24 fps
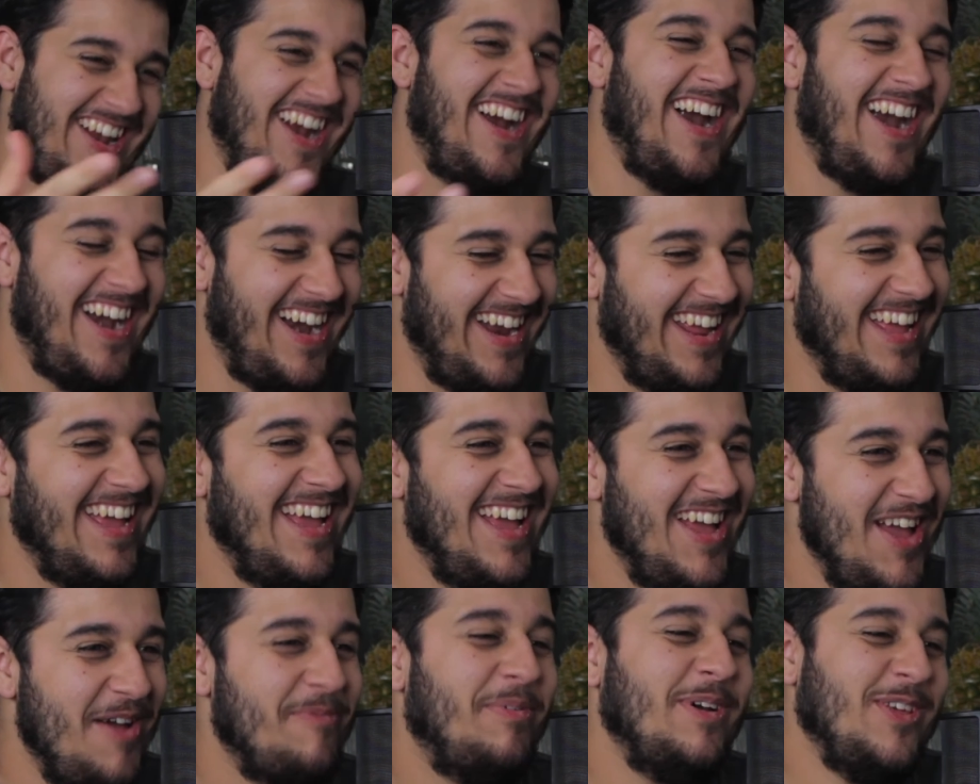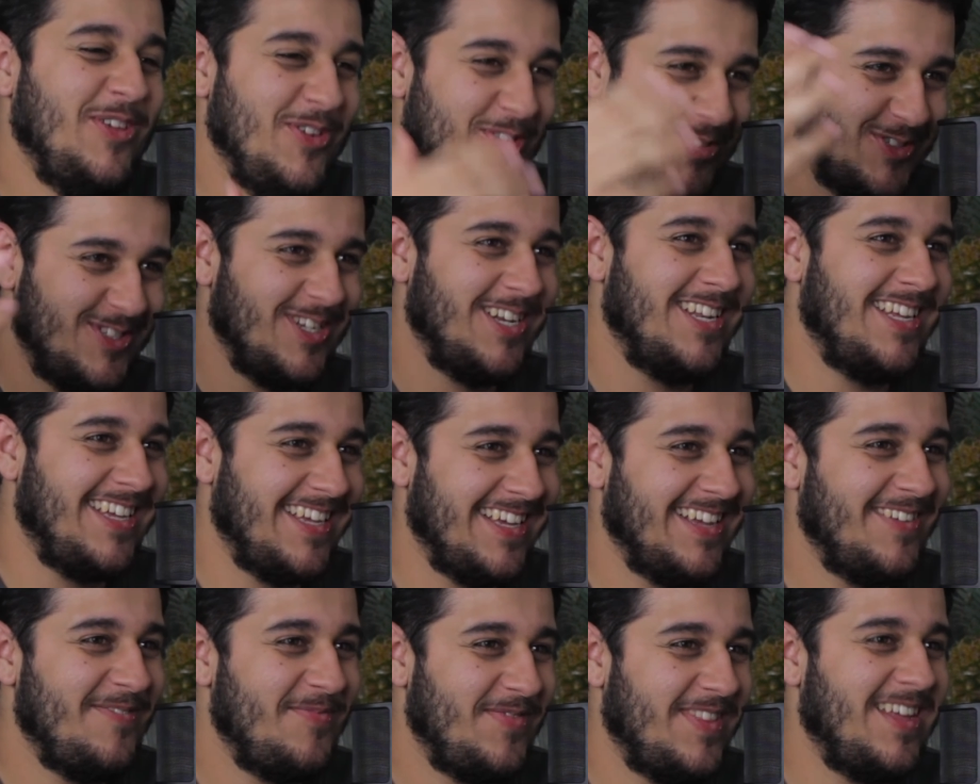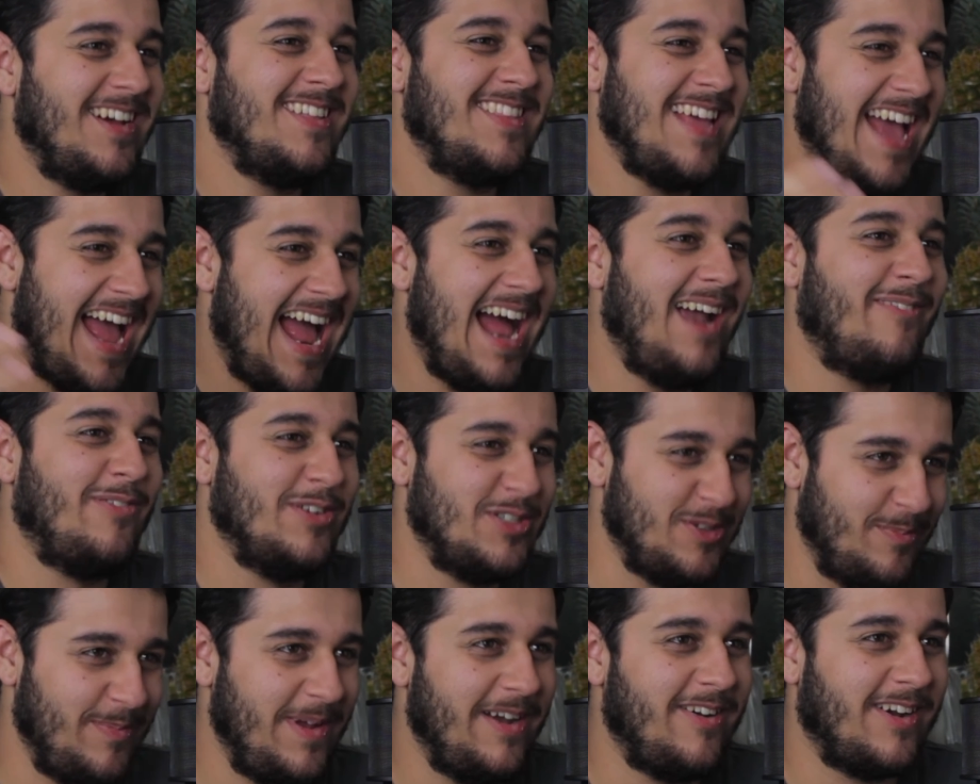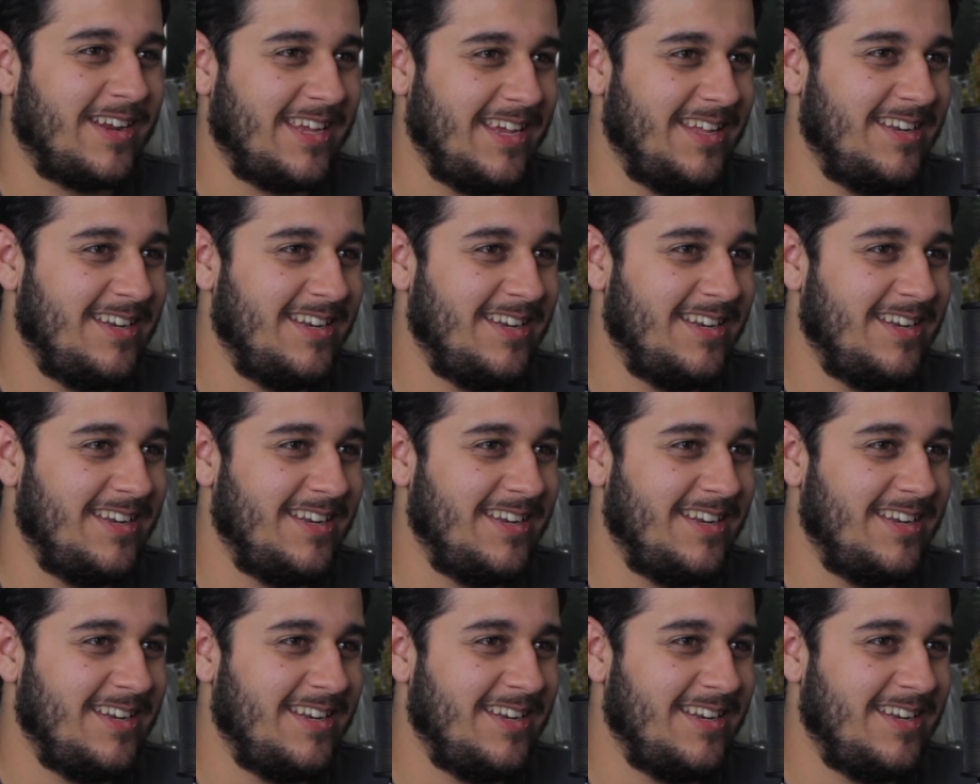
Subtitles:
all right. But usually, the average American,